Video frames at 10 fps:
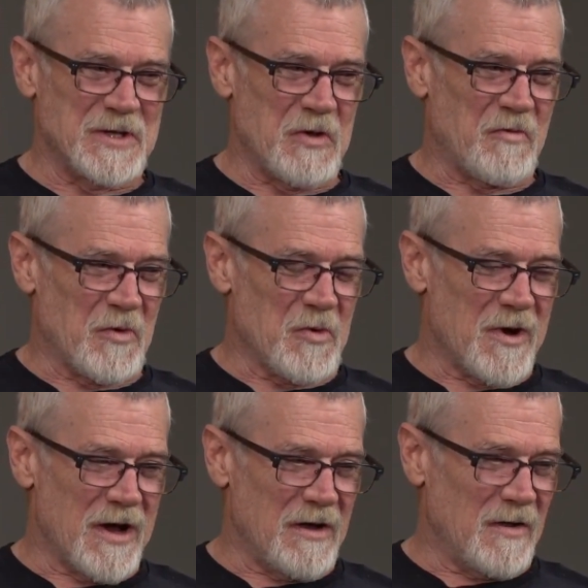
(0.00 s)
it for a
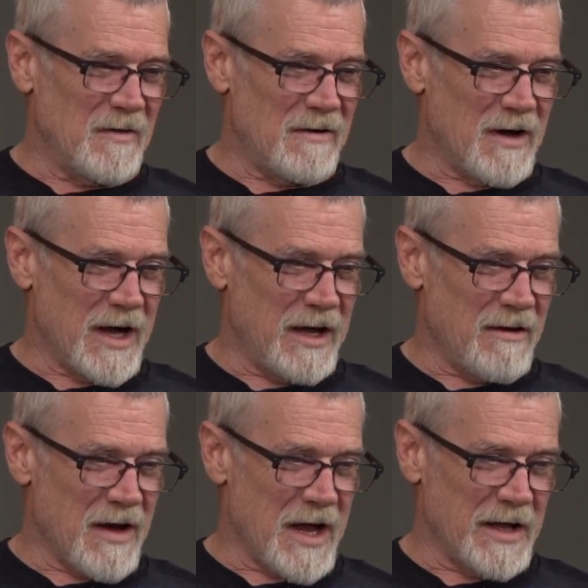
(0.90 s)
while. I
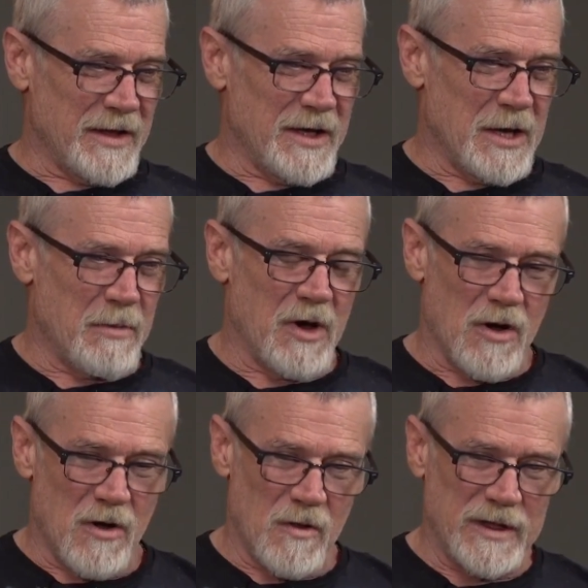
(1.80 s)
ended up
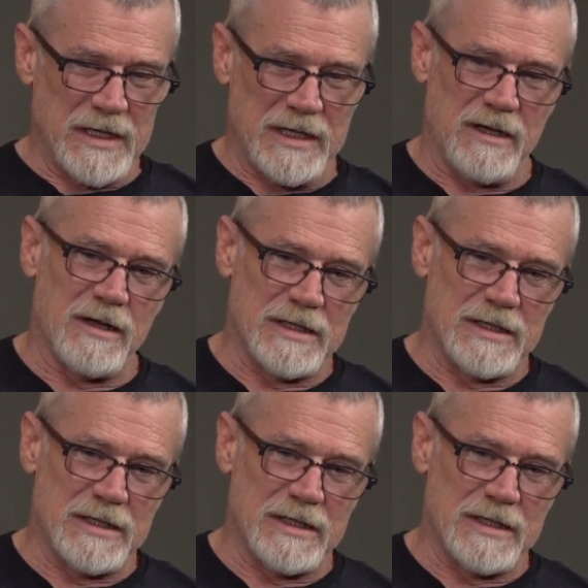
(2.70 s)
calling